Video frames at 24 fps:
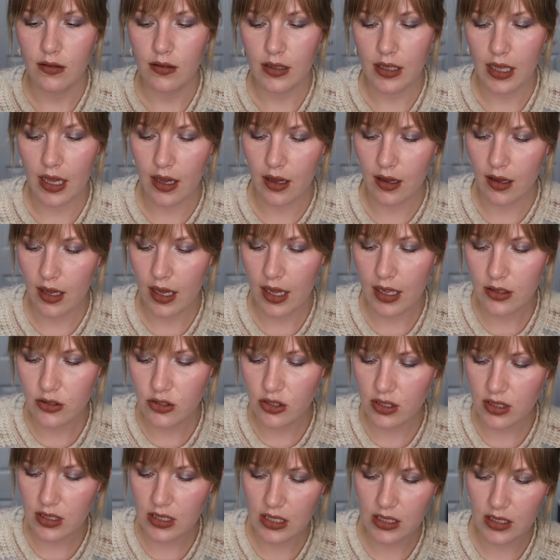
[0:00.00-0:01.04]
yeah, I
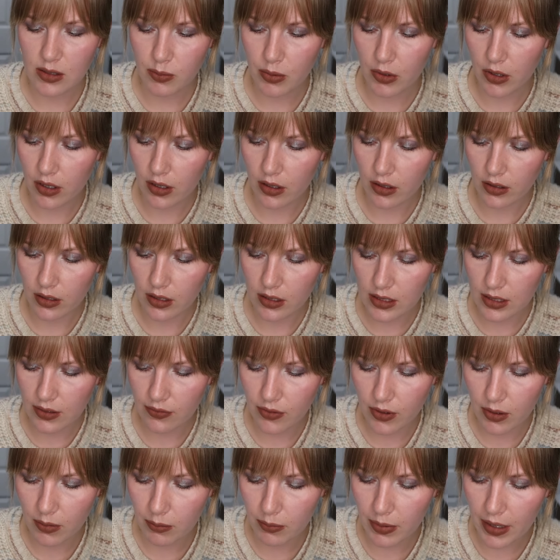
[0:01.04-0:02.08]
just need to put her in a
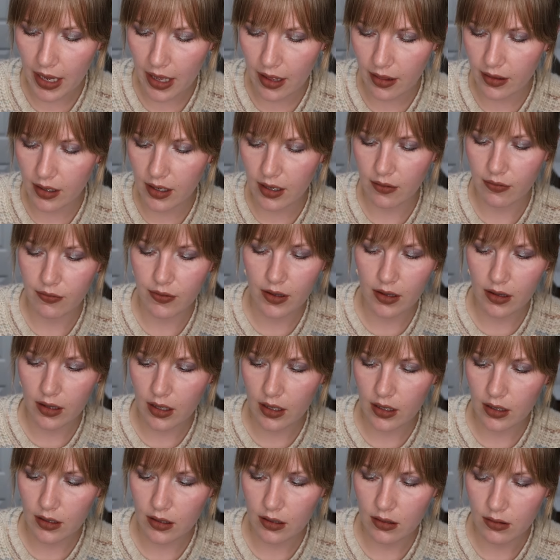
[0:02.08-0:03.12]
different palette, I feel
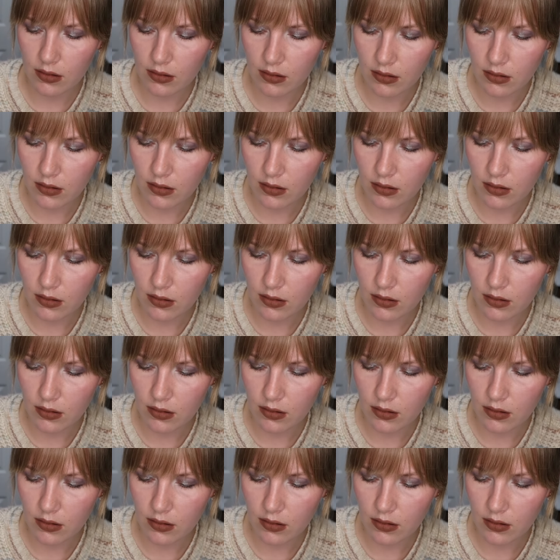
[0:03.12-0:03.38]
like.